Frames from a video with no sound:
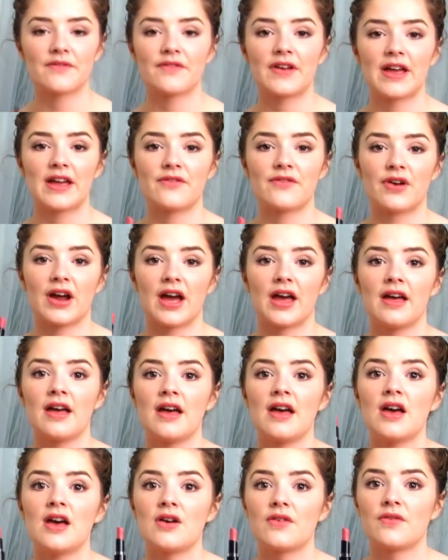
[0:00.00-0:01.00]
favourite
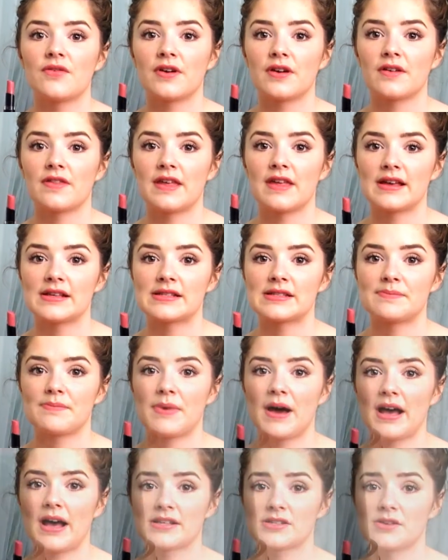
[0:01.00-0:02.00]
for this
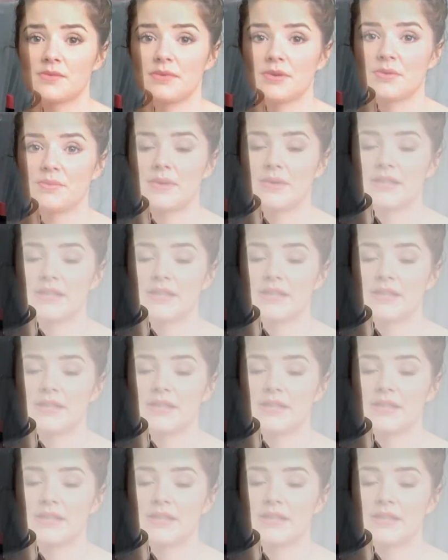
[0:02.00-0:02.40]
past couple of